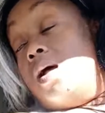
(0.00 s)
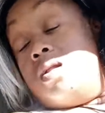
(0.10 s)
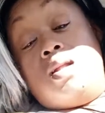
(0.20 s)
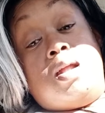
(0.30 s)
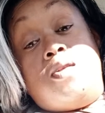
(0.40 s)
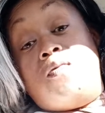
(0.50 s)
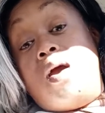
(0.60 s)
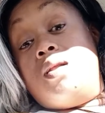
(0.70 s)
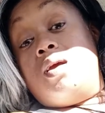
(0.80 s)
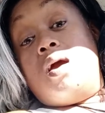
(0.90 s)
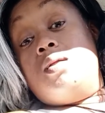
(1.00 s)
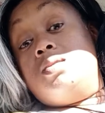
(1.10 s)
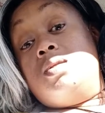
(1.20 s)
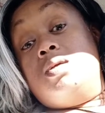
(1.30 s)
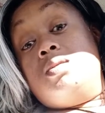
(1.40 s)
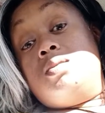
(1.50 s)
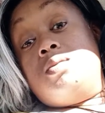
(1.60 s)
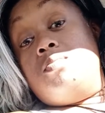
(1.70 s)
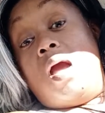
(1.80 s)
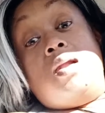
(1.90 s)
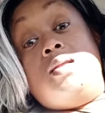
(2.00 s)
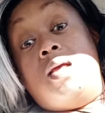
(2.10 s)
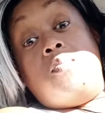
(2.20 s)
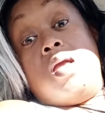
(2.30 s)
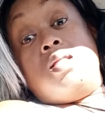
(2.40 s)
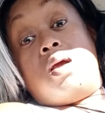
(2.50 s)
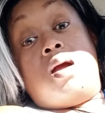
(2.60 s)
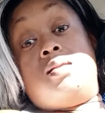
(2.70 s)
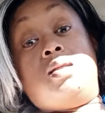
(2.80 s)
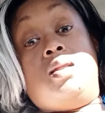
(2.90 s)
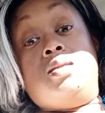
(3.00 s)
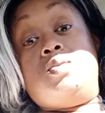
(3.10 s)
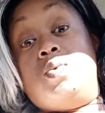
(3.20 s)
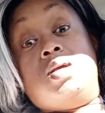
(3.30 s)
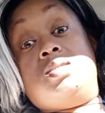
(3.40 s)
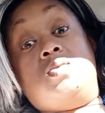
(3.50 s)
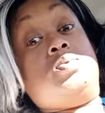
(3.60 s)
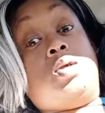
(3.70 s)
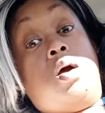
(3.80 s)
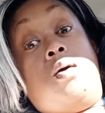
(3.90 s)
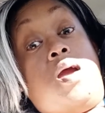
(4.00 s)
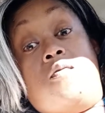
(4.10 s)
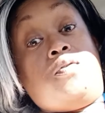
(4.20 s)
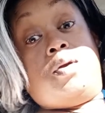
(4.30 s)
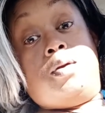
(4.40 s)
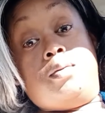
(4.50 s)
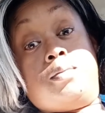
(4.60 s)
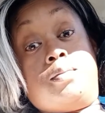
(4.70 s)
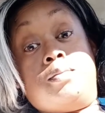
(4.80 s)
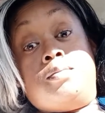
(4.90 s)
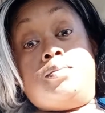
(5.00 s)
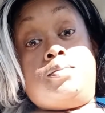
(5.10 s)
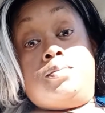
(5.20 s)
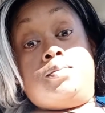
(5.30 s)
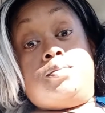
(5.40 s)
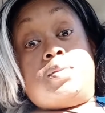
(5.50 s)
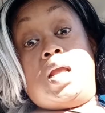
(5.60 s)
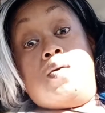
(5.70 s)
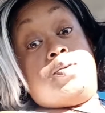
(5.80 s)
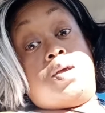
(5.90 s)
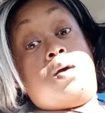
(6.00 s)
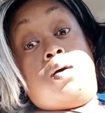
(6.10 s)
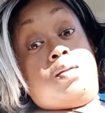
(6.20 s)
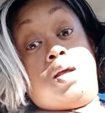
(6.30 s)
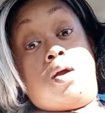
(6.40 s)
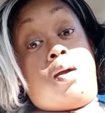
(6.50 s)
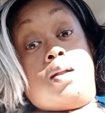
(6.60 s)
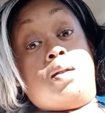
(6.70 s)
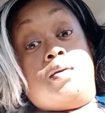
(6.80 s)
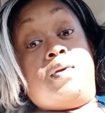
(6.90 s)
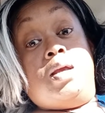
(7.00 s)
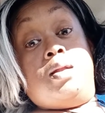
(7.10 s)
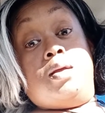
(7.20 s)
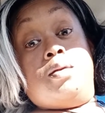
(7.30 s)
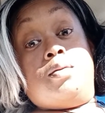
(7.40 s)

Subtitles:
How did they divide the continents? How did they make the continents? Because it was all Africa. It was all the Garden of Eden.